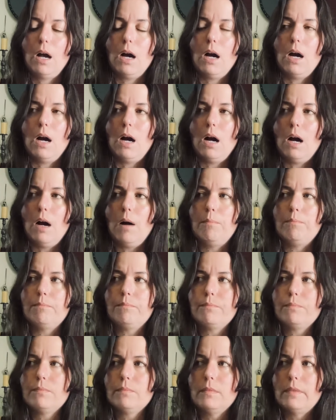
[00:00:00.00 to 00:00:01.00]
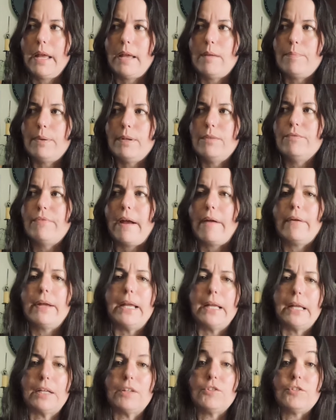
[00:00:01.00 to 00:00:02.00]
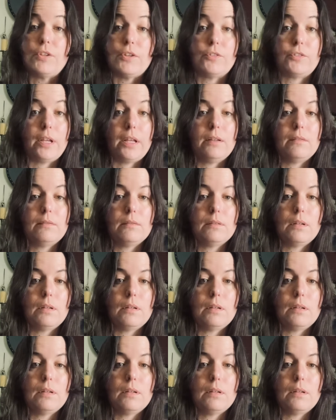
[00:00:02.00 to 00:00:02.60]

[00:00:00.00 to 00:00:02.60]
They've been very inconsistent,